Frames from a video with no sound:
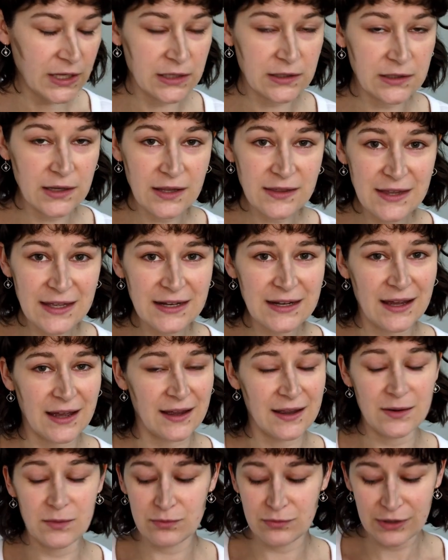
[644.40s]
Not that
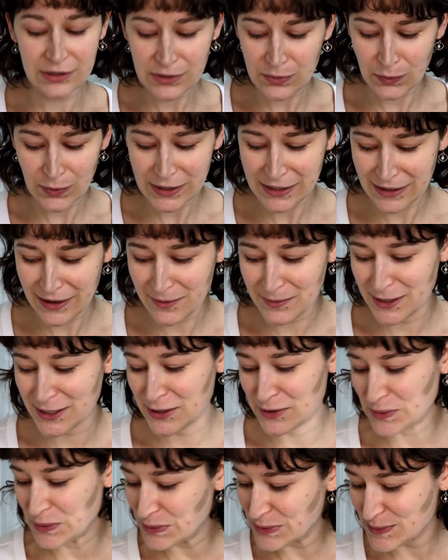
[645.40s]
I really want it on my
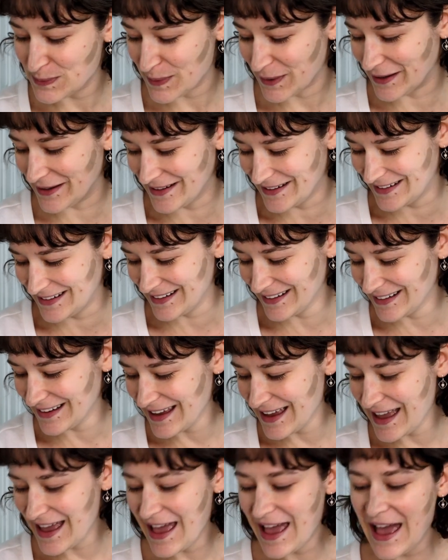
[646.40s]
nose, but
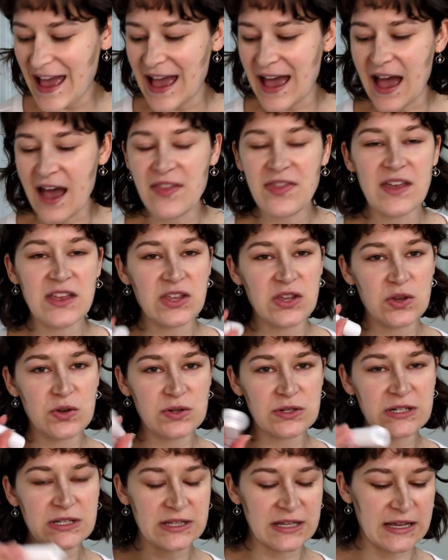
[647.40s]
and then
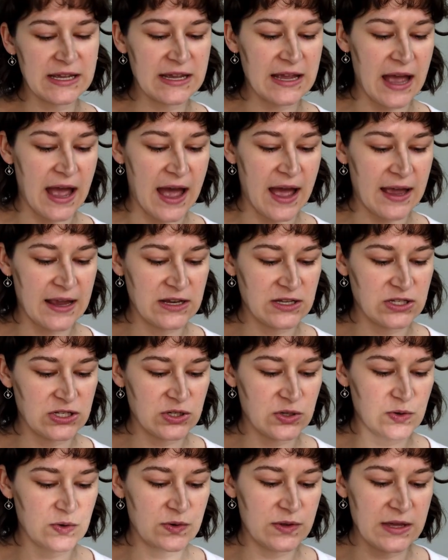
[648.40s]
usually I
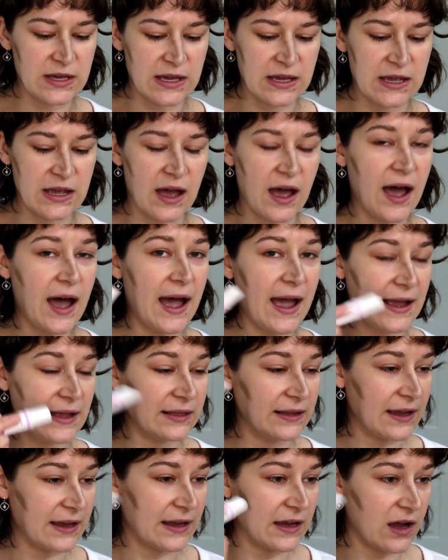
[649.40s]
do the
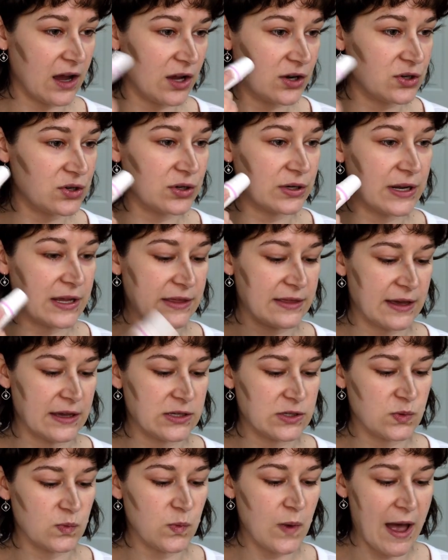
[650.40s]
highlight underneath
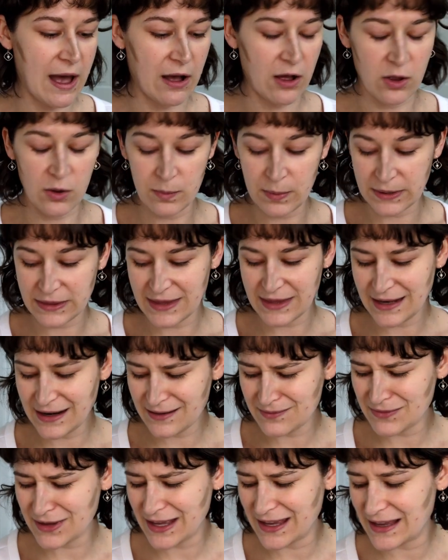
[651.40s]
as well. But then
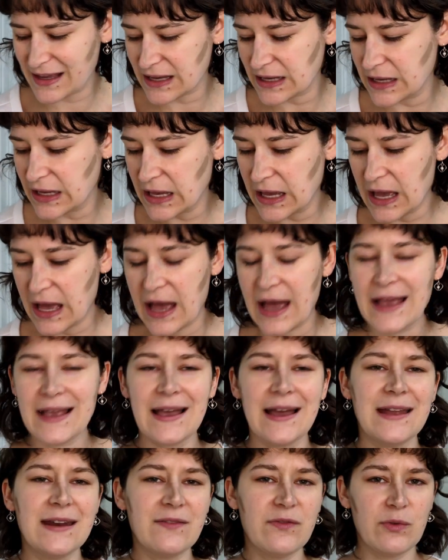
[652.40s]
I'm like, I
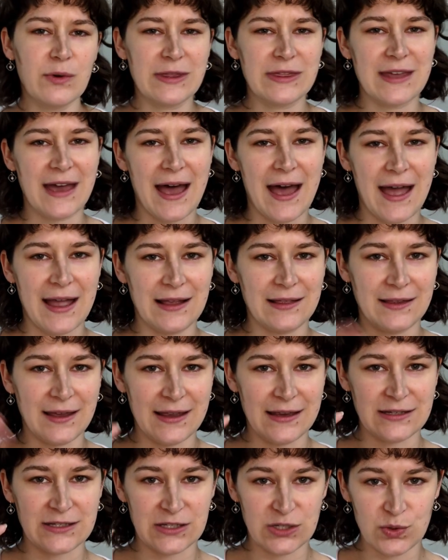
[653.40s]
kind of want the
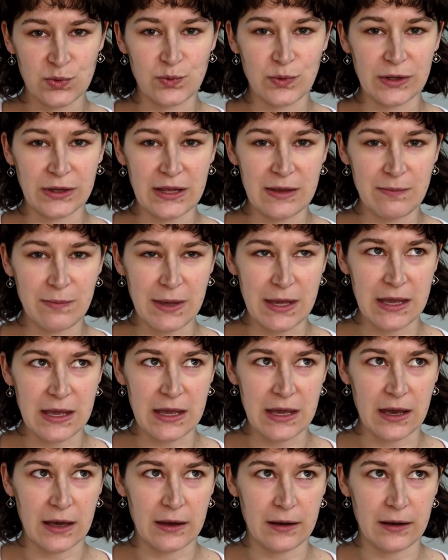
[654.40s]
highlight to really be,